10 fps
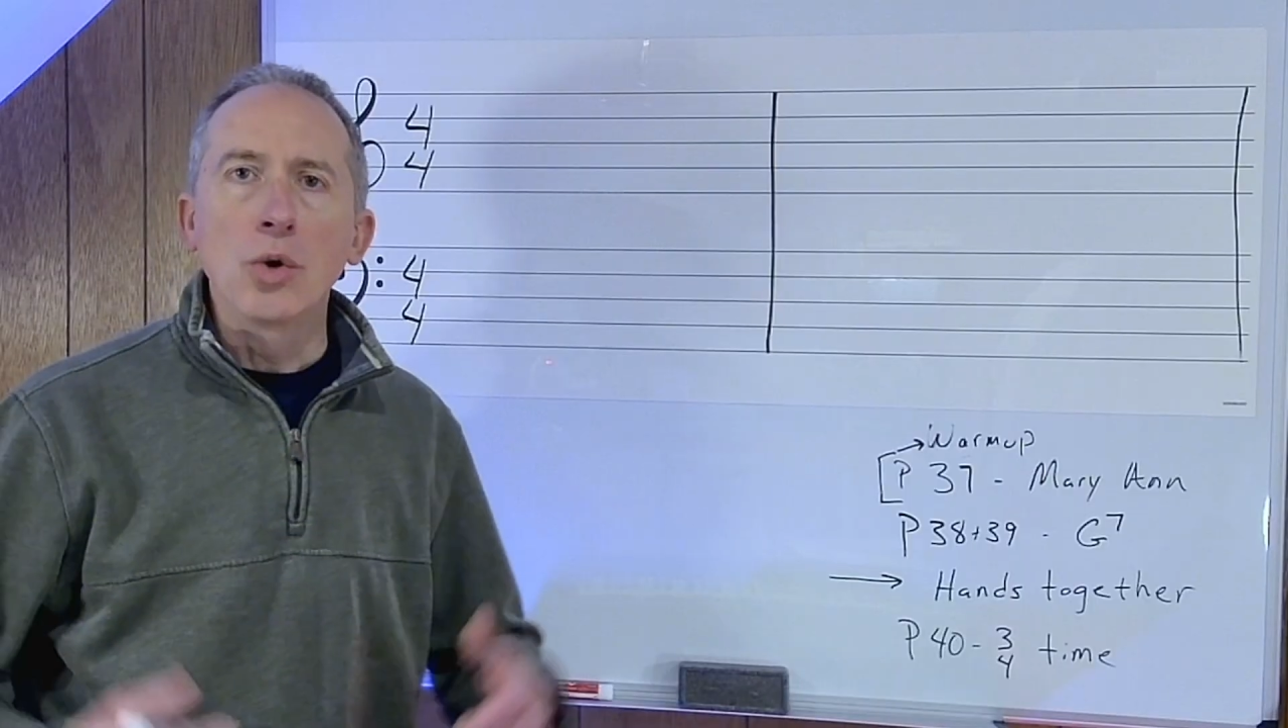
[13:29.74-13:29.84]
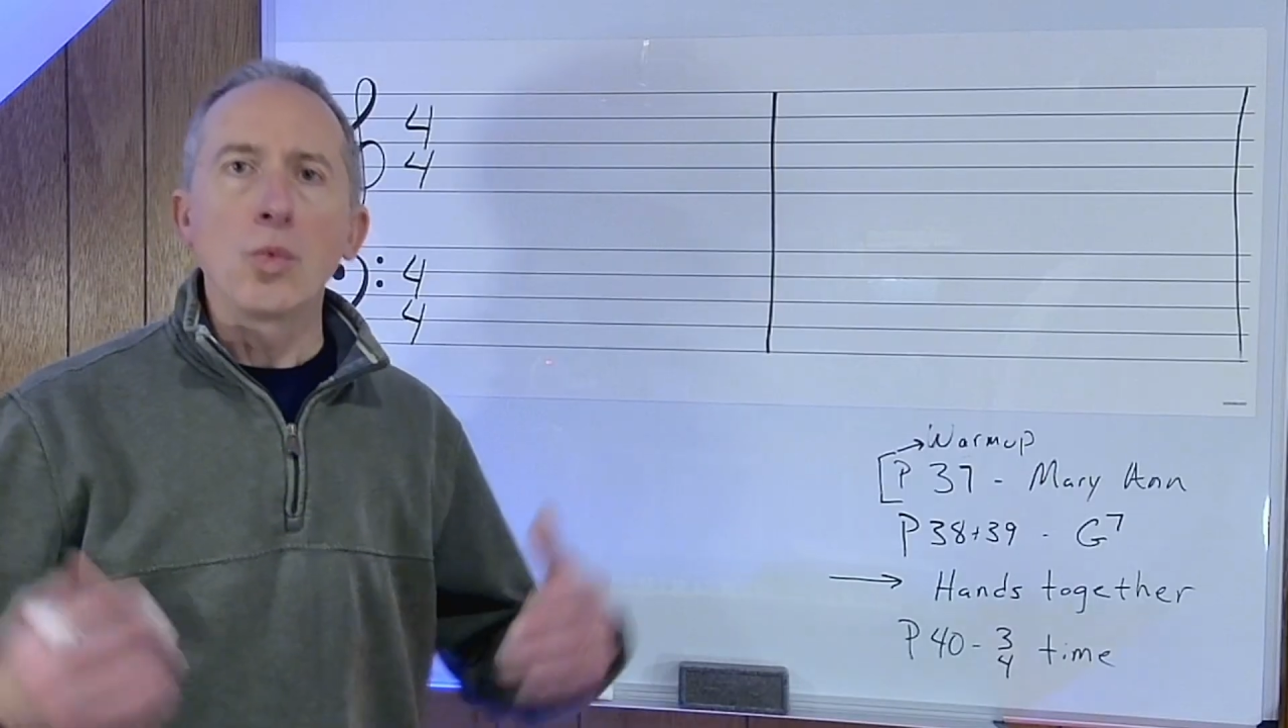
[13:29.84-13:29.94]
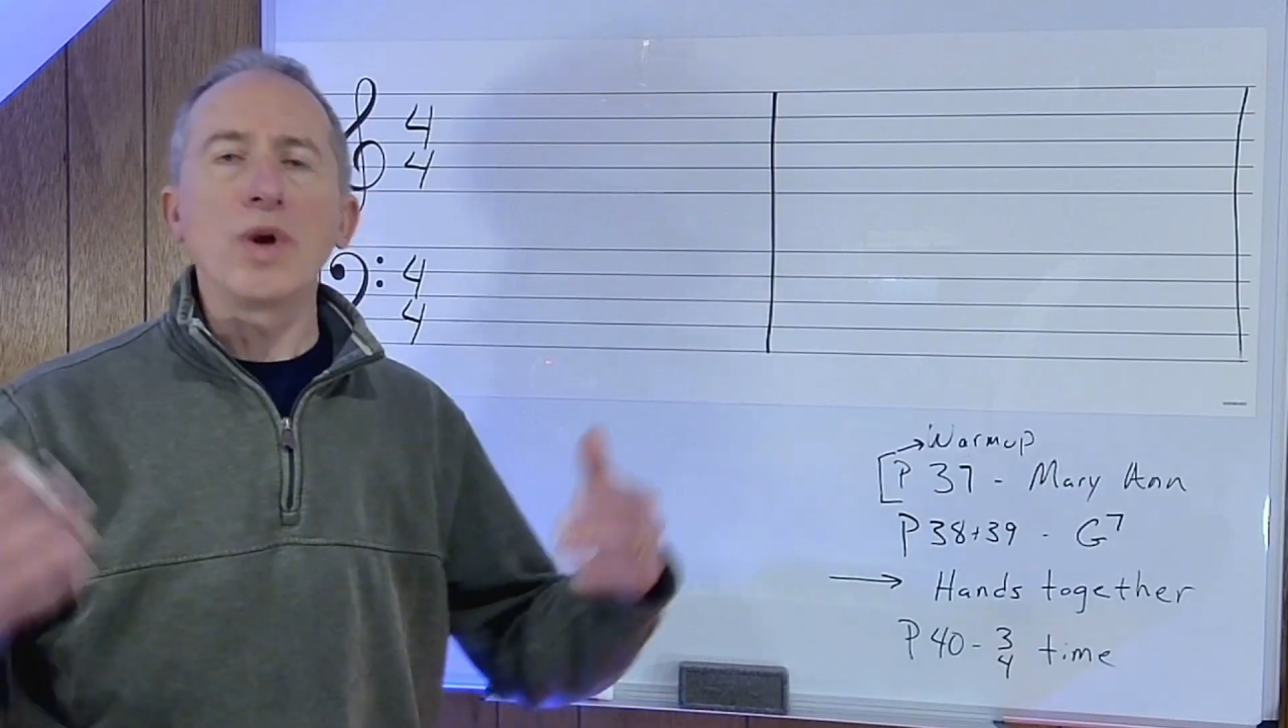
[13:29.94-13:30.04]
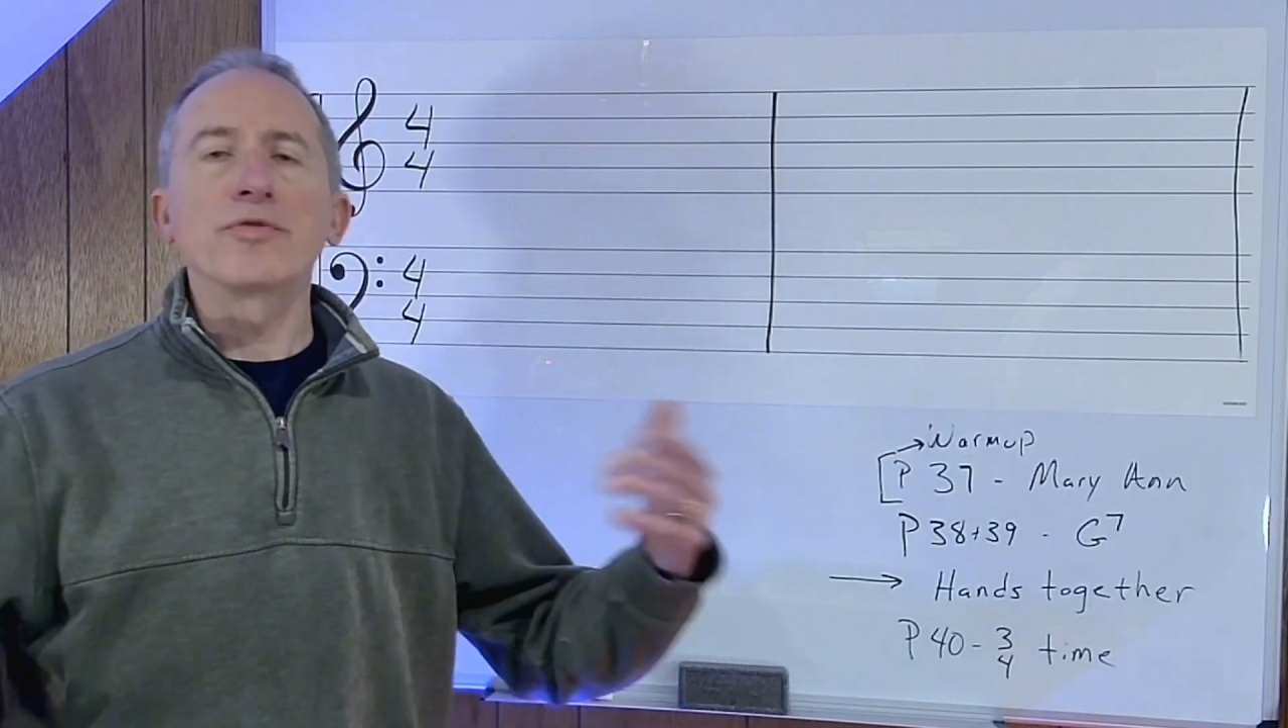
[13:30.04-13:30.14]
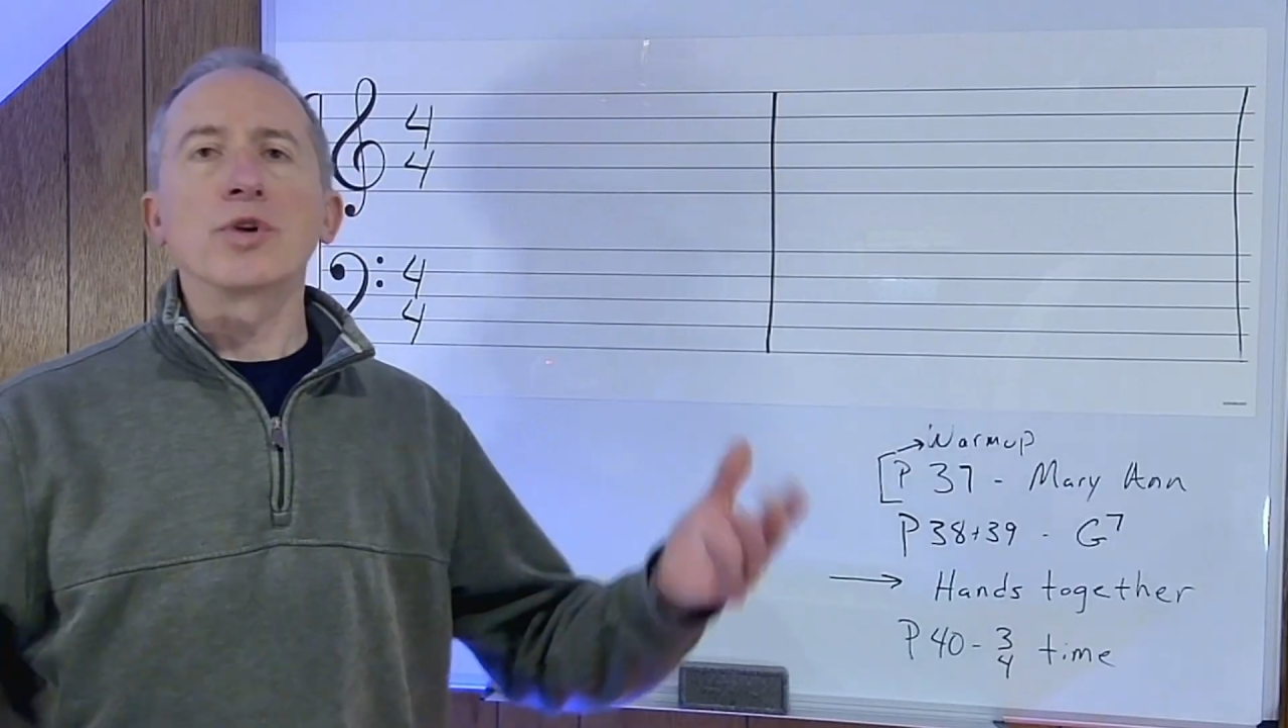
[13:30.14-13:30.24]

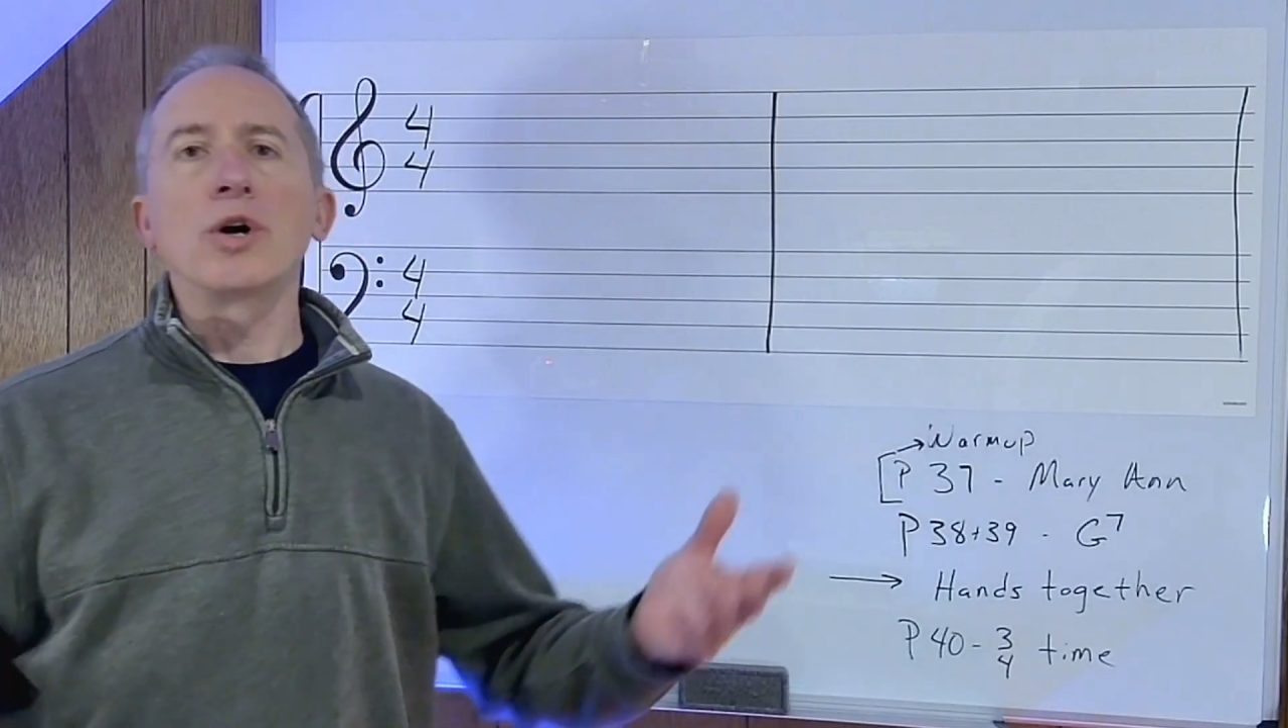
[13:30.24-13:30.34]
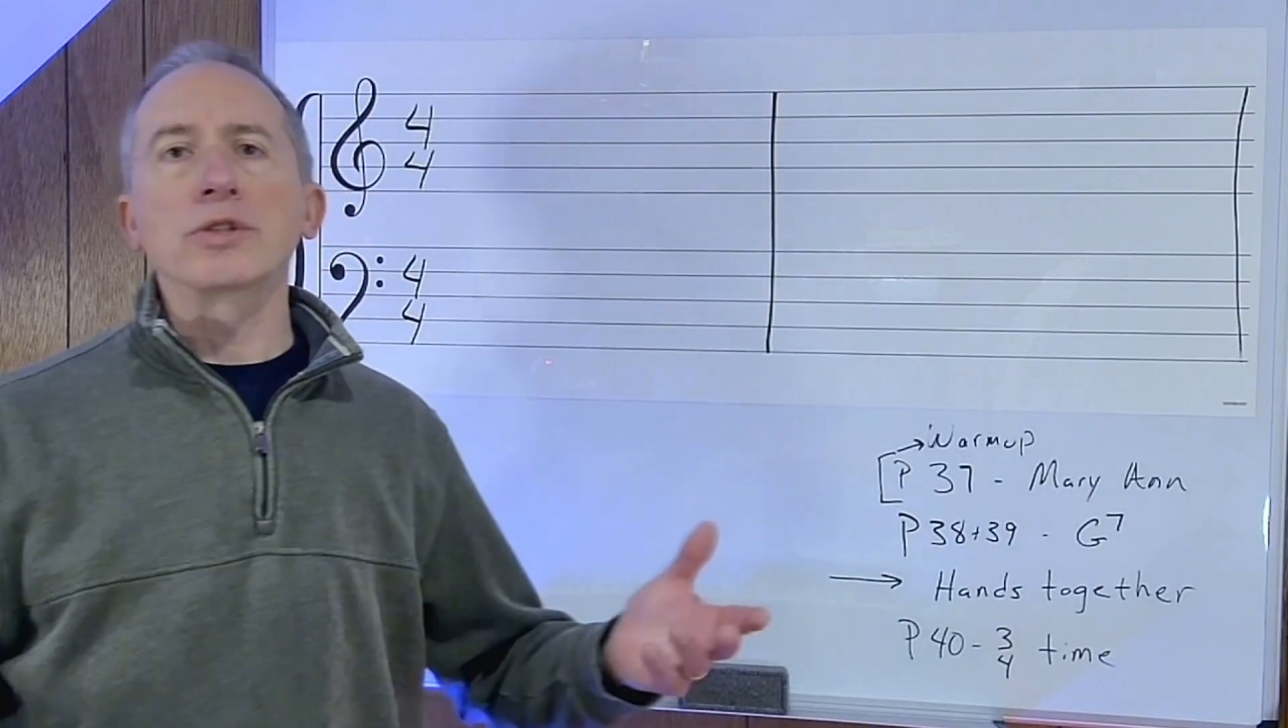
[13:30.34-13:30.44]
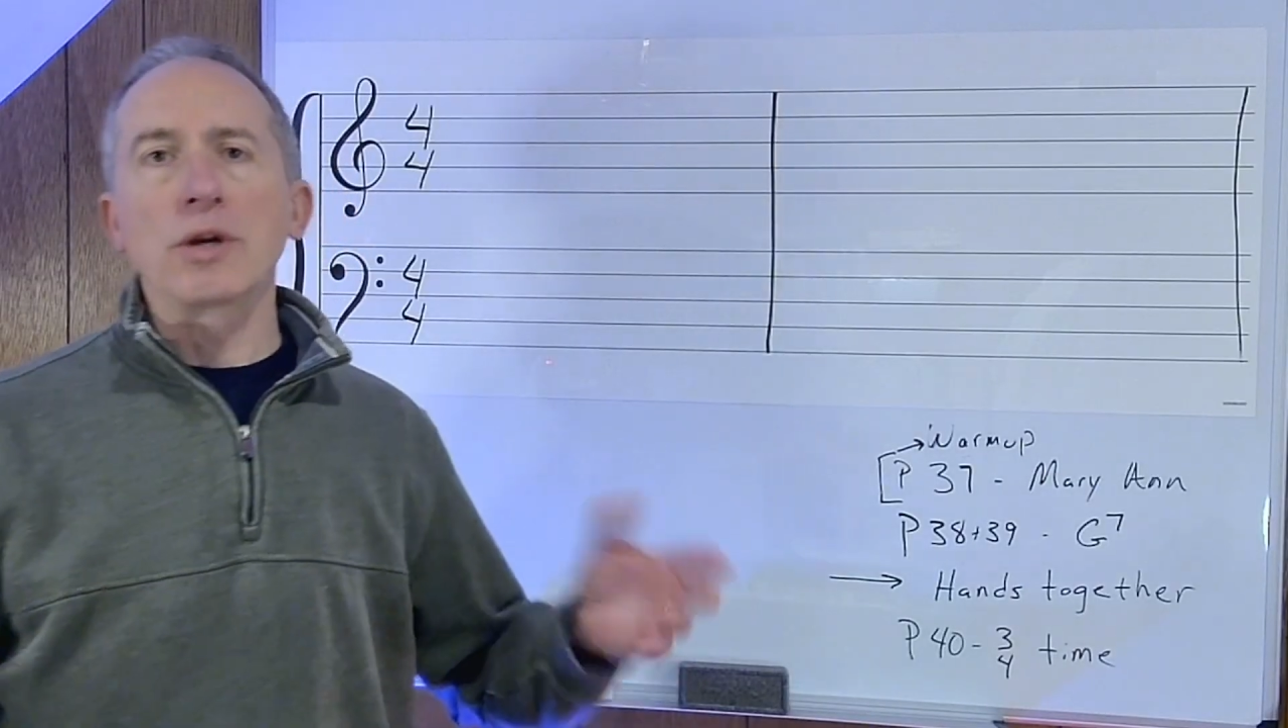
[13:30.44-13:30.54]
We've talked